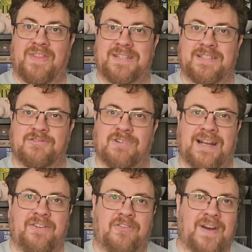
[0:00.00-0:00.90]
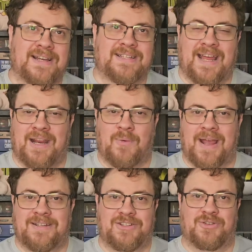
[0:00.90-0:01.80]
this is a really fascinating
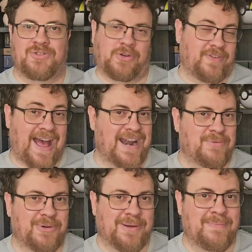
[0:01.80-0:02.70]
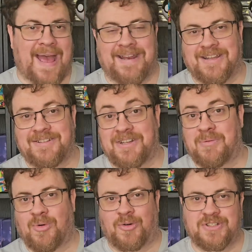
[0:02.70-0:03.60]
way to do sort of animal companions in a
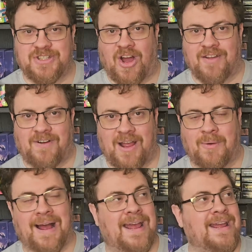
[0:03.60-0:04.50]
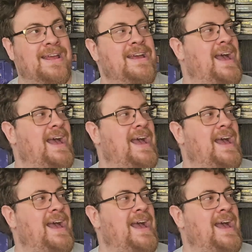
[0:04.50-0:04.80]
more sci-fi way.